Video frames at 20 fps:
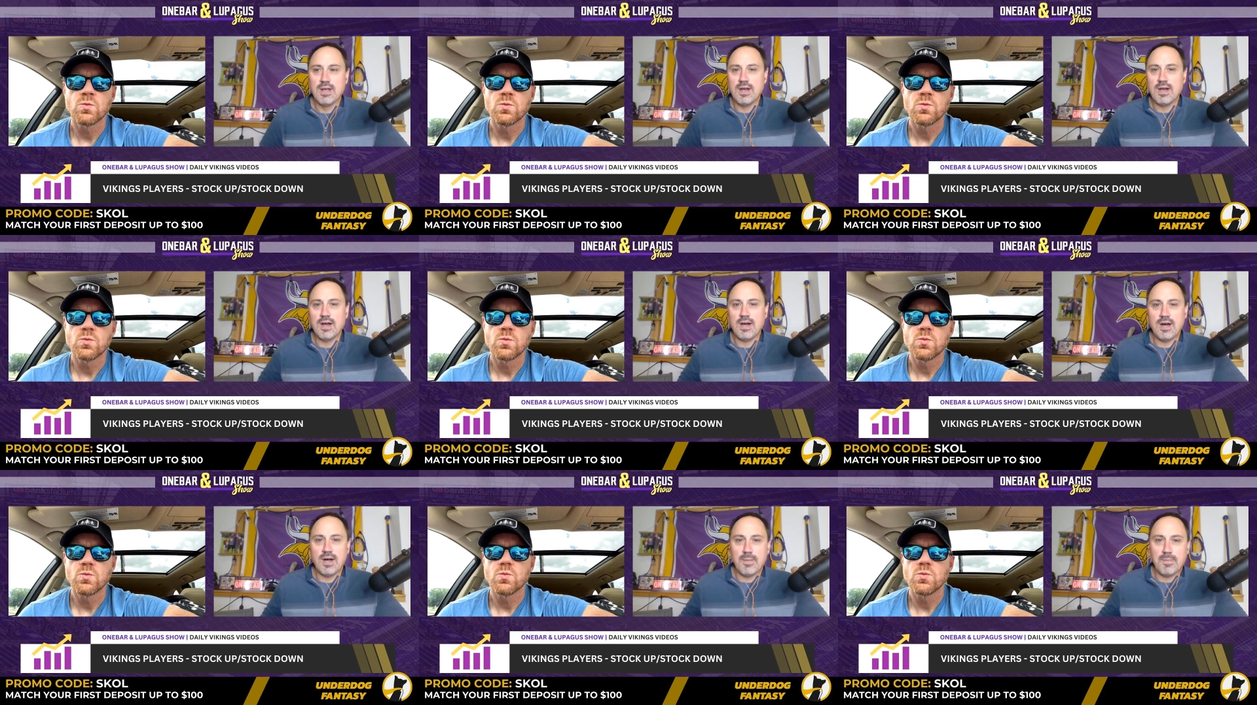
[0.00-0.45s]

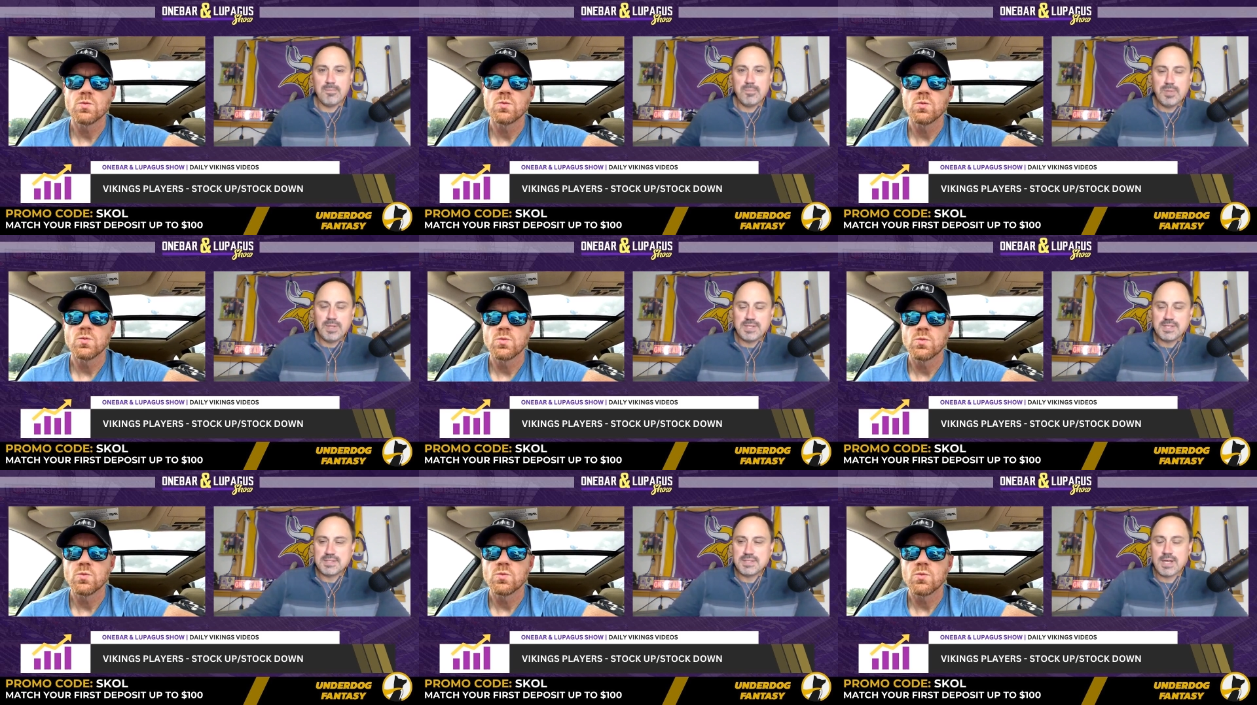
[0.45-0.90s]
Speaker 1: Uh,
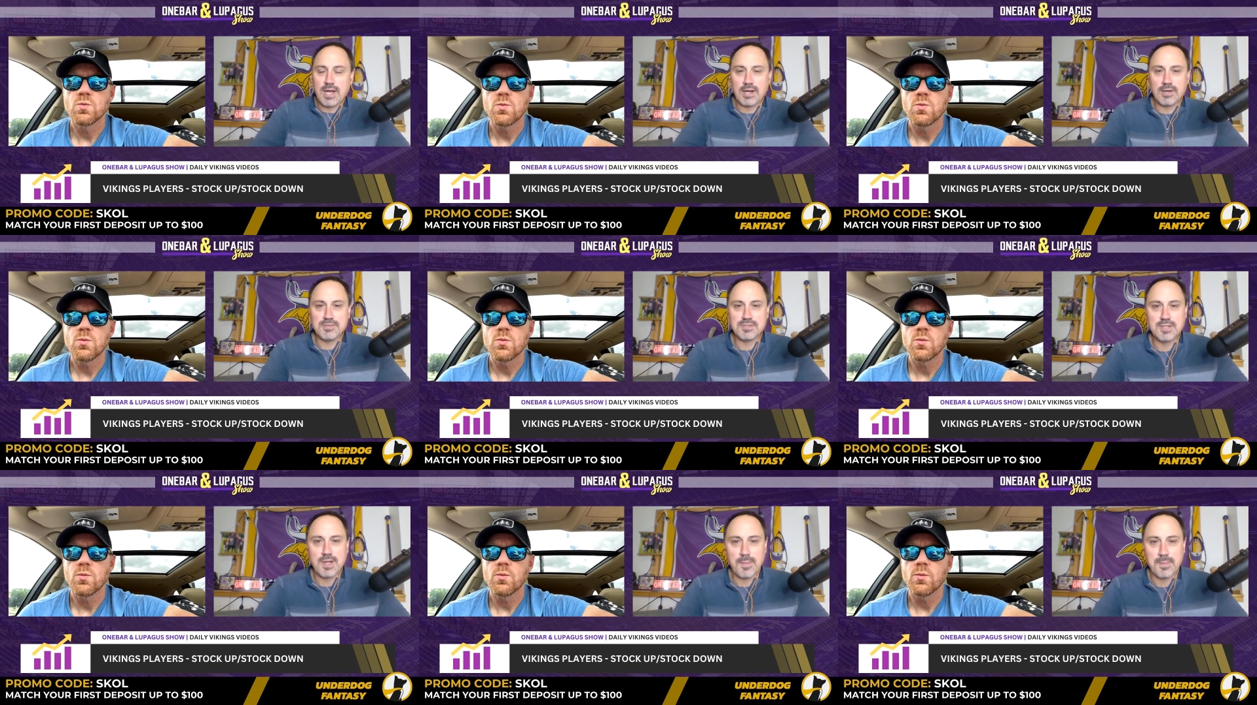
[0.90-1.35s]
plenty of
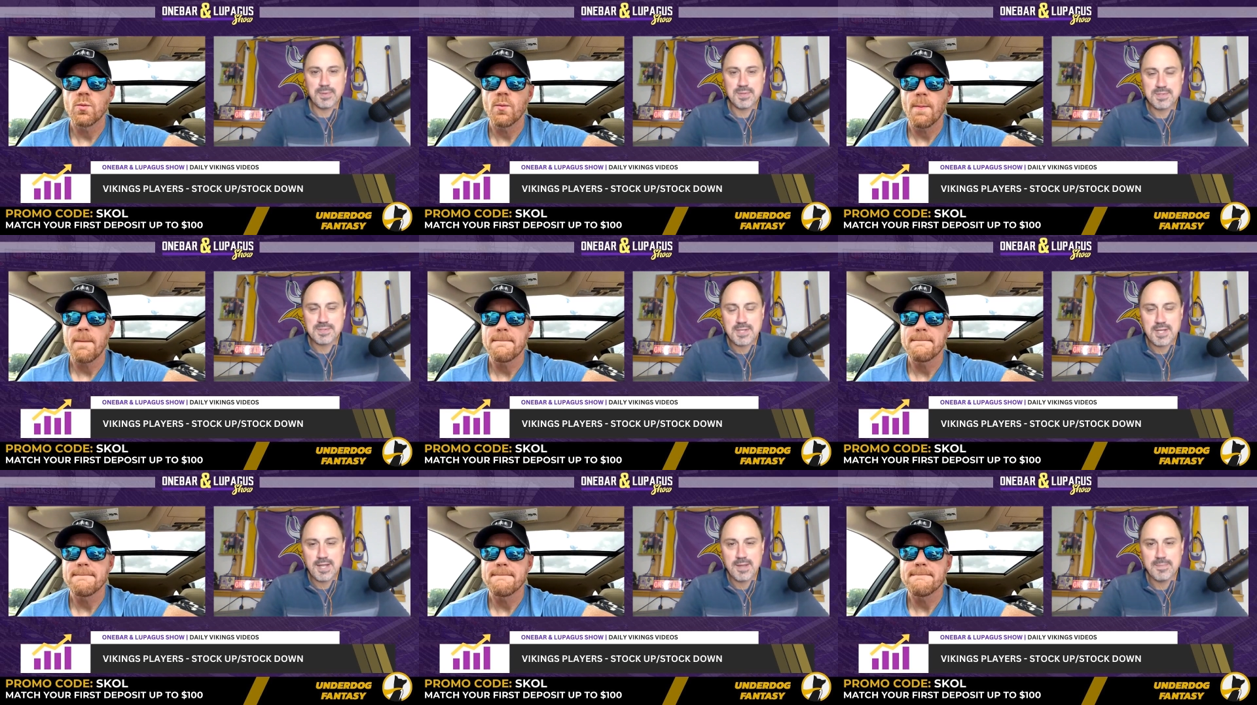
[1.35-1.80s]
talkers come to
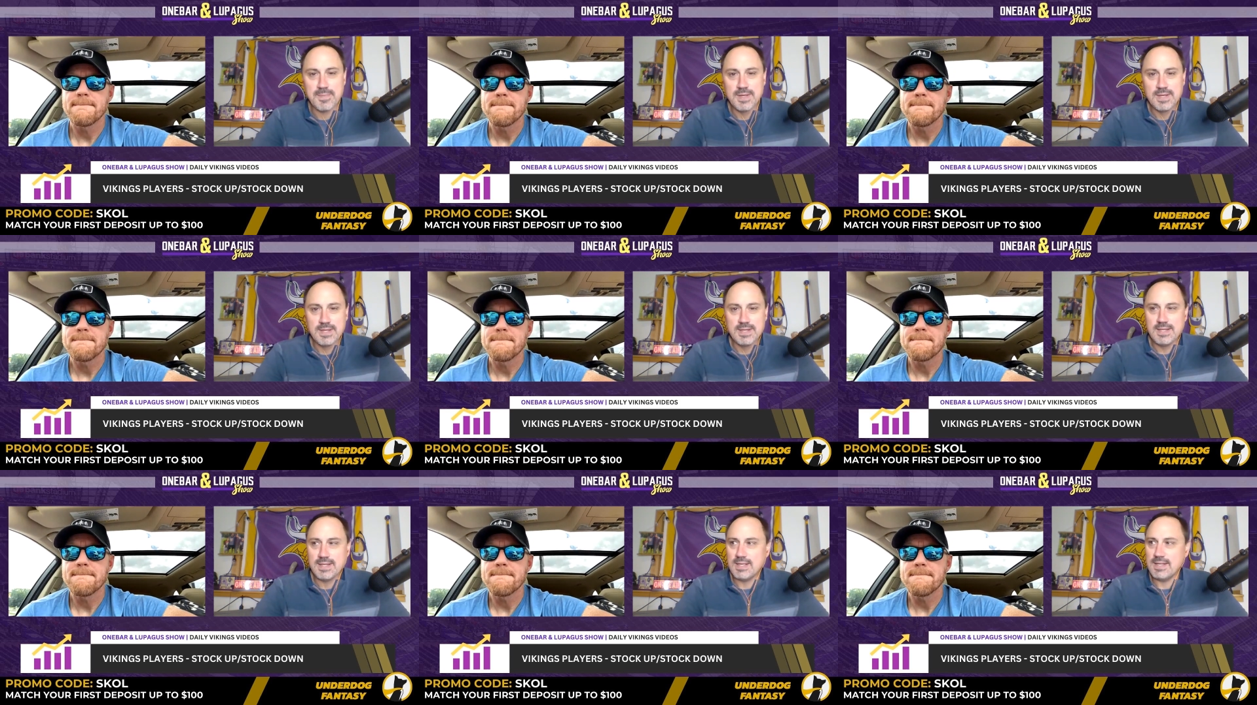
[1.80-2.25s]
this game,
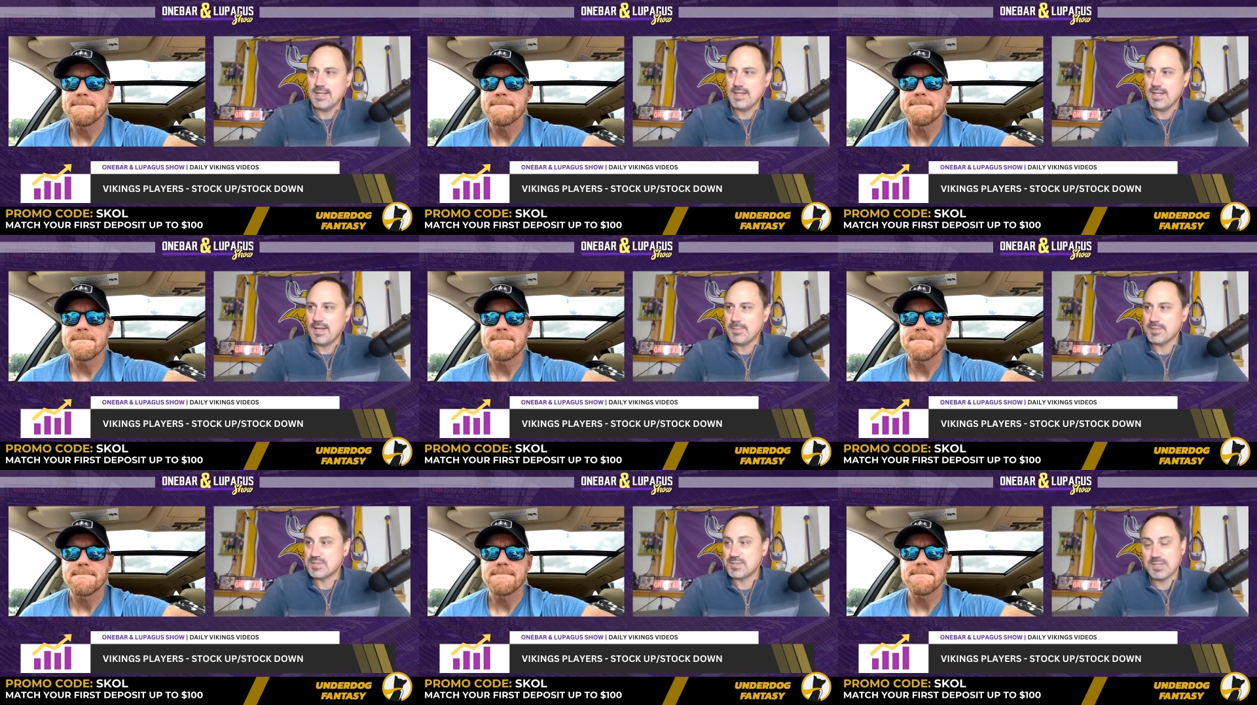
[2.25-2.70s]
and
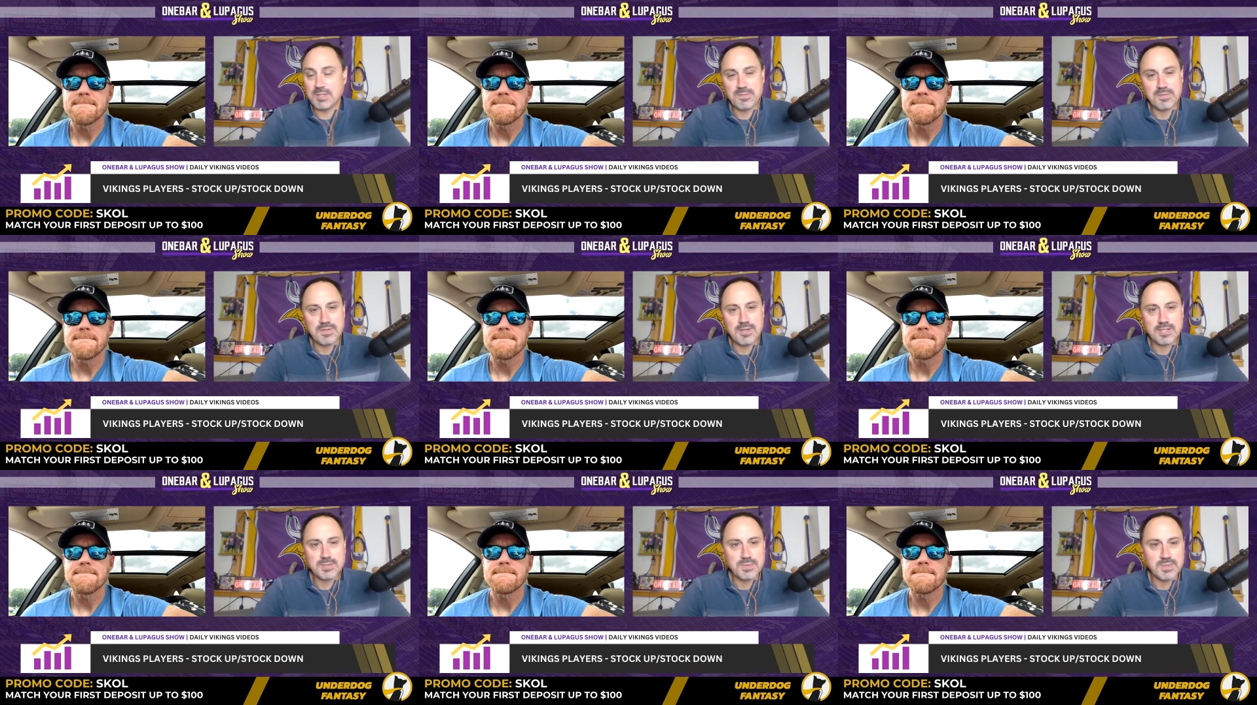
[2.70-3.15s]
I'm excited
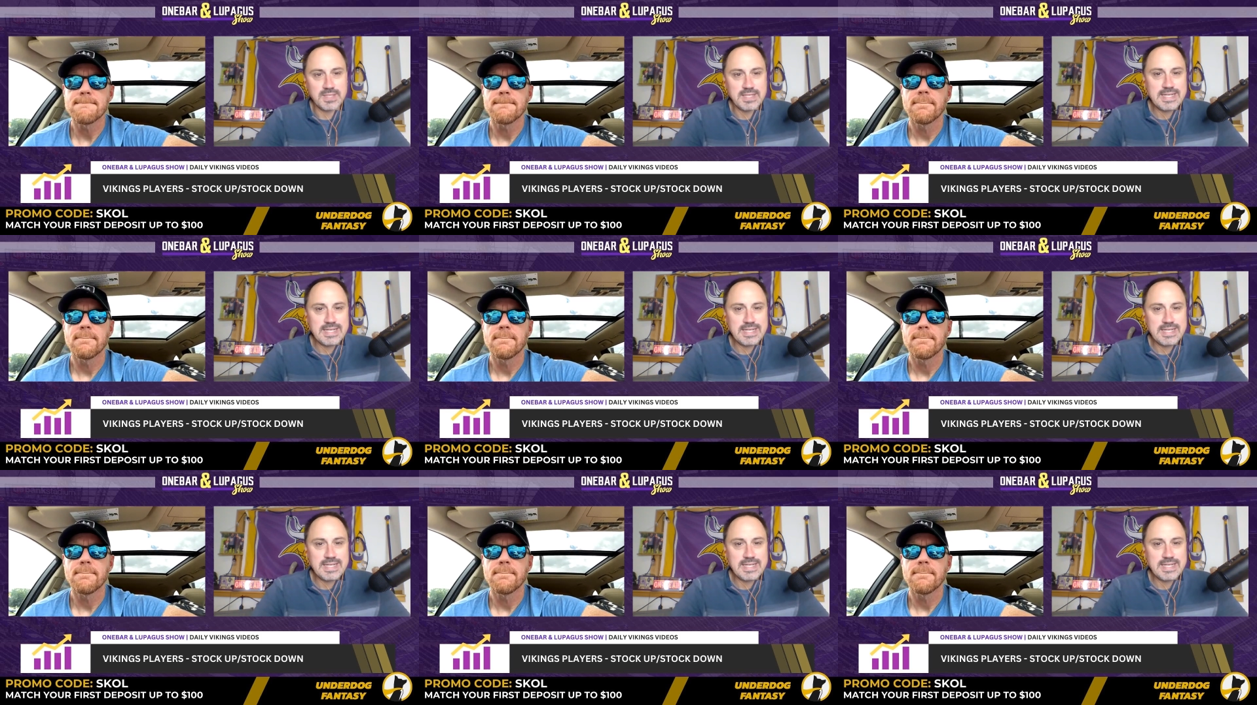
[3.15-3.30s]
for the next one.